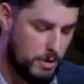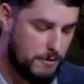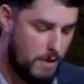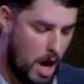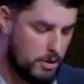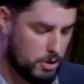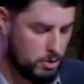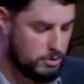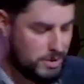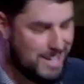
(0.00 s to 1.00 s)
The father
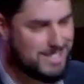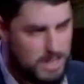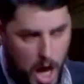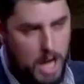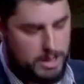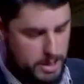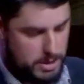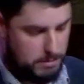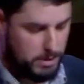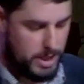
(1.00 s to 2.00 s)
who does not
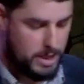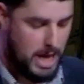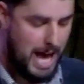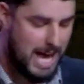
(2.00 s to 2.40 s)
discipline